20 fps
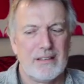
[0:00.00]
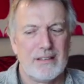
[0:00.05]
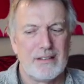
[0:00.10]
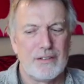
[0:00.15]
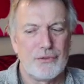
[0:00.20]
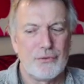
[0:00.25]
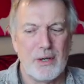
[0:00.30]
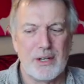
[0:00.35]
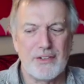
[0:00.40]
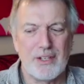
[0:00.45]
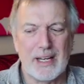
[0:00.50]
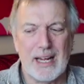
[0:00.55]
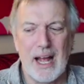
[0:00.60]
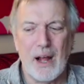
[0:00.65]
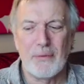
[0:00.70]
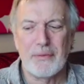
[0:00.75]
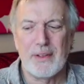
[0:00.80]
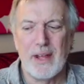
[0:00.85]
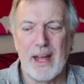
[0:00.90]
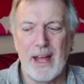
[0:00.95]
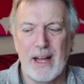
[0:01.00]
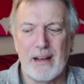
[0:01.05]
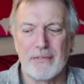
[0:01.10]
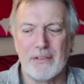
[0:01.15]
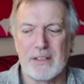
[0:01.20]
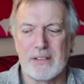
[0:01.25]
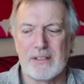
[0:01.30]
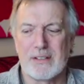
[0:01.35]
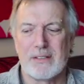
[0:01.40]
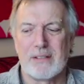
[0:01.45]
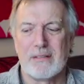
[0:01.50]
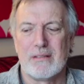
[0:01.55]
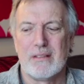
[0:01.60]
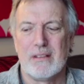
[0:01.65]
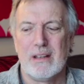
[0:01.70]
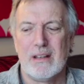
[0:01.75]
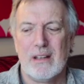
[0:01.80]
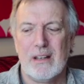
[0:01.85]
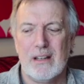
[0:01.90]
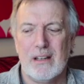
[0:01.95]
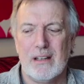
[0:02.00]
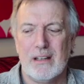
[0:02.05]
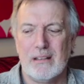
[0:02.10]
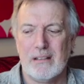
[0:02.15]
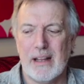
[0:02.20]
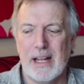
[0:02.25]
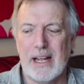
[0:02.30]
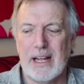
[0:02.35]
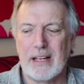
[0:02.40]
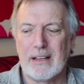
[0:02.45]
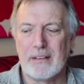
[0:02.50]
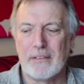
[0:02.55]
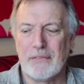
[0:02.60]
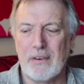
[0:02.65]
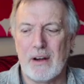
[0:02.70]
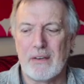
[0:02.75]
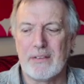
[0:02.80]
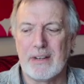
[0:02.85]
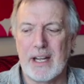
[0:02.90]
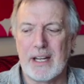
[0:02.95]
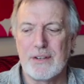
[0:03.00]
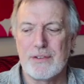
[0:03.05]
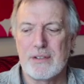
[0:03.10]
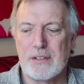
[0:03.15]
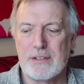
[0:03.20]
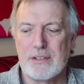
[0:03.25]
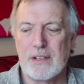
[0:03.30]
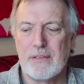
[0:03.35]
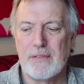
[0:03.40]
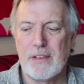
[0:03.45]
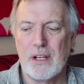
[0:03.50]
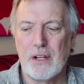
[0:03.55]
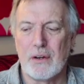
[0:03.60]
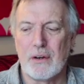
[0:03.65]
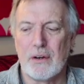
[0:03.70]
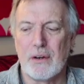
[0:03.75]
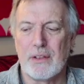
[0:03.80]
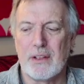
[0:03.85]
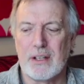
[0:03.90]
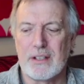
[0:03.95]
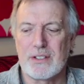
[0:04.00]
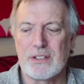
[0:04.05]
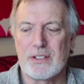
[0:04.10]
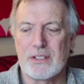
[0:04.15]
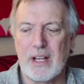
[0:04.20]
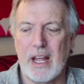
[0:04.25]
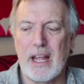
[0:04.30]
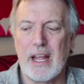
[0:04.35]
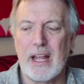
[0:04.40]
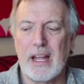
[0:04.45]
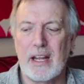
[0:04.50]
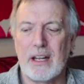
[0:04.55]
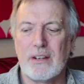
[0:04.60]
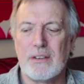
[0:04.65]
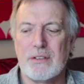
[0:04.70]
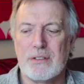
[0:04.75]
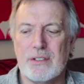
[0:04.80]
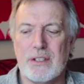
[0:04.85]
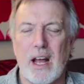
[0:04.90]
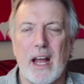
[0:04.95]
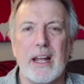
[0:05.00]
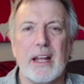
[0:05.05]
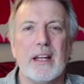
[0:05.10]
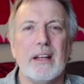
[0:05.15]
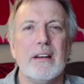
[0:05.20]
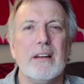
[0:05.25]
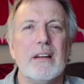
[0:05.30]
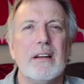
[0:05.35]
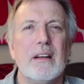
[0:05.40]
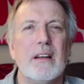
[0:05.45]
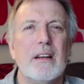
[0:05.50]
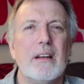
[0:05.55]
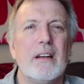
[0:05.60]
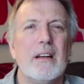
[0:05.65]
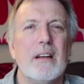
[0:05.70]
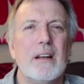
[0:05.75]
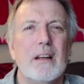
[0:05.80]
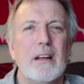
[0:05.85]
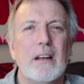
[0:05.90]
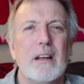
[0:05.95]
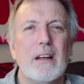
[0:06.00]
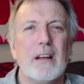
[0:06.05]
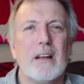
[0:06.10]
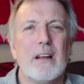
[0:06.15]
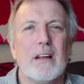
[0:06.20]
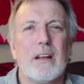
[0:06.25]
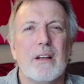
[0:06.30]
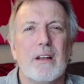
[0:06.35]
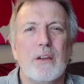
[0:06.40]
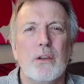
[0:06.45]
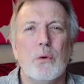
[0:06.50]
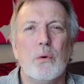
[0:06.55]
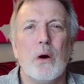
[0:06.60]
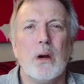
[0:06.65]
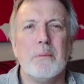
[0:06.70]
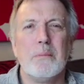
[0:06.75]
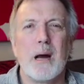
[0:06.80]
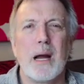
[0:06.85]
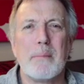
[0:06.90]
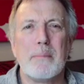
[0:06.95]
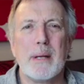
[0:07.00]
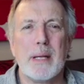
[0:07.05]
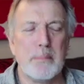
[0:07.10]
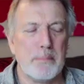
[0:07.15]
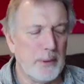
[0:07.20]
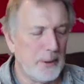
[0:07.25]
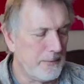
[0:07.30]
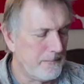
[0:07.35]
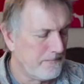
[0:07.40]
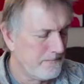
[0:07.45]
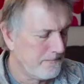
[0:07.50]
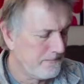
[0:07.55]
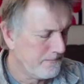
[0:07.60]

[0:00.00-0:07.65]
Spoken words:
Stretching out the heavens, laying the foundations of the earth, and saying to Zion, you are my people.